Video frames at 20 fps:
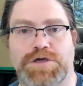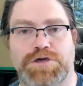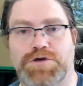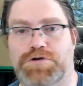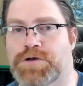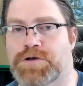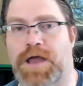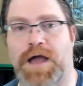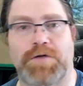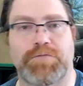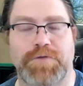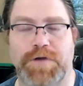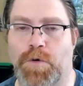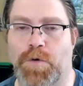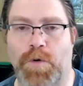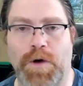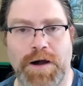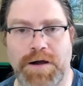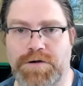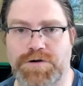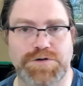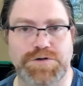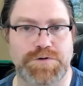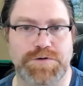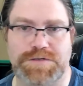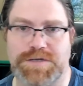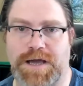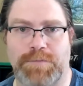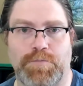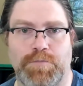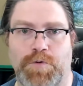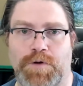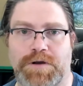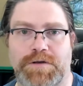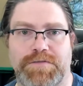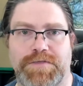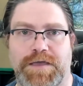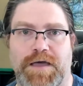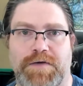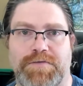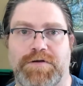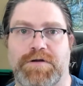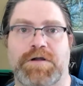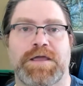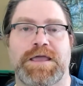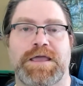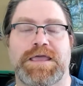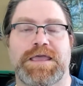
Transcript: you're not required to adopt one or the other.